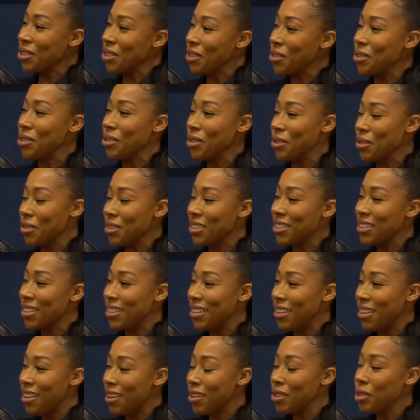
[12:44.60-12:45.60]
Dojo is a
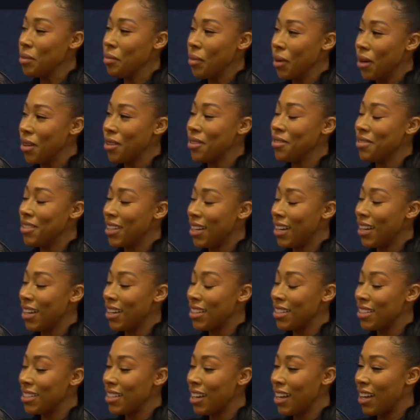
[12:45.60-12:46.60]
large part of
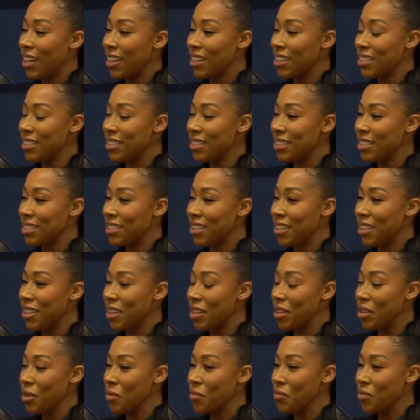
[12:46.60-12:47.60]
that. And
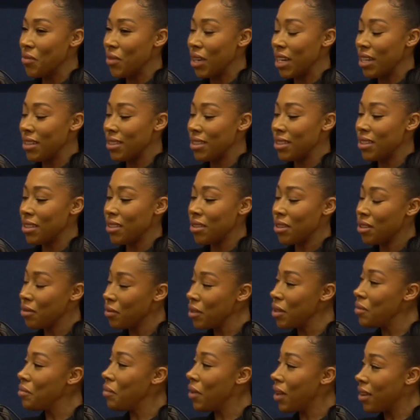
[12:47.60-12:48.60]
it's a
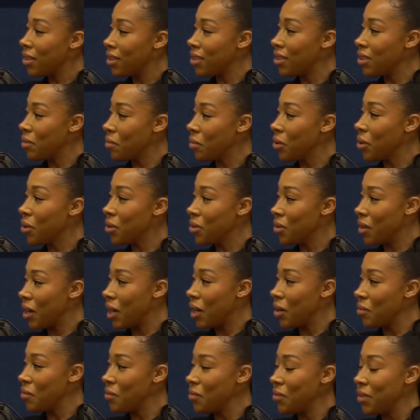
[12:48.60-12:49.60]
3-month
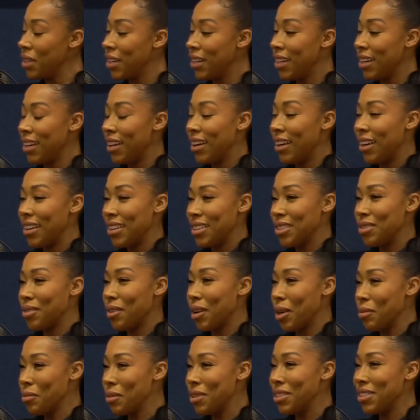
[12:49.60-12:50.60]
program. So
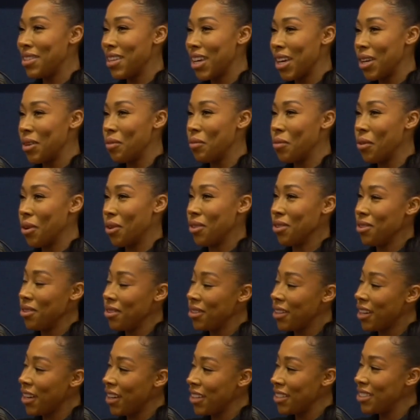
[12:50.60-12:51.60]
I would say what
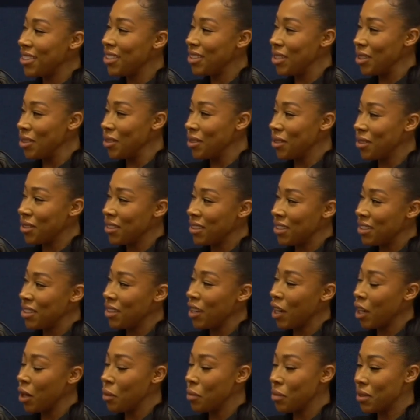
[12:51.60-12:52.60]
you guys do is
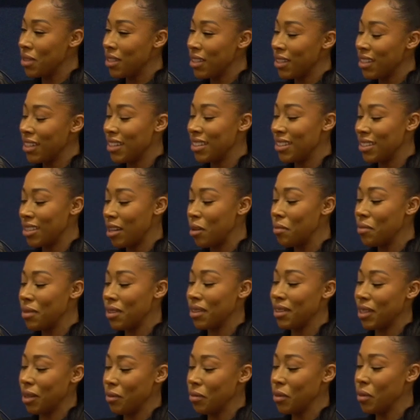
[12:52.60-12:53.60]
you help us to get
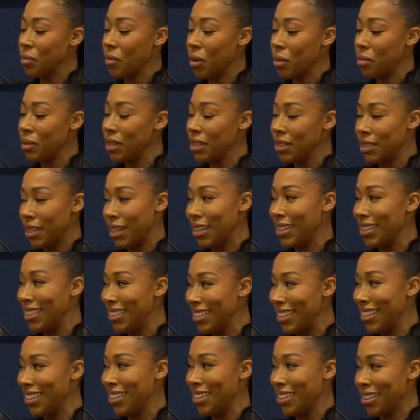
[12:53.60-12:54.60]
something that would probably take a
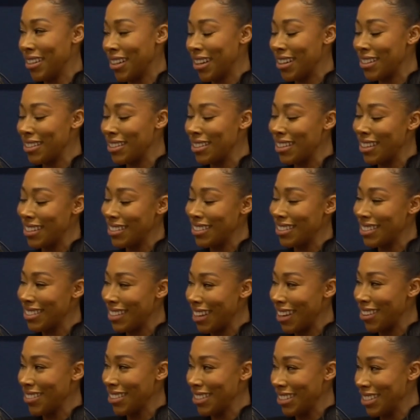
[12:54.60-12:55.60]
year condensed
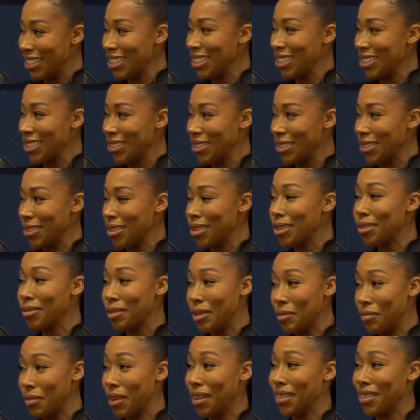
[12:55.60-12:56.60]
down into
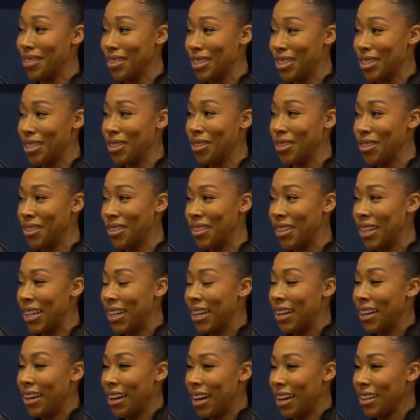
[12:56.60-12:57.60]
3 months. So
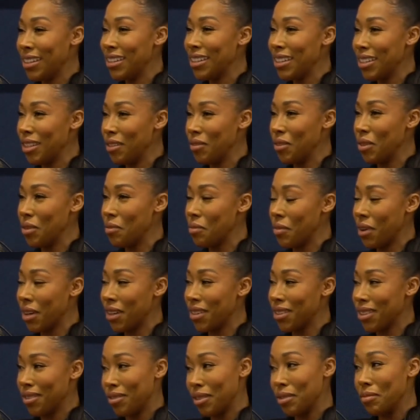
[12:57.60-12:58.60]
I can give you
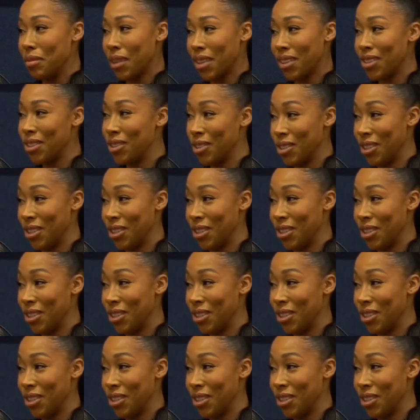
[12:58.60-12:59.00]
my 3 months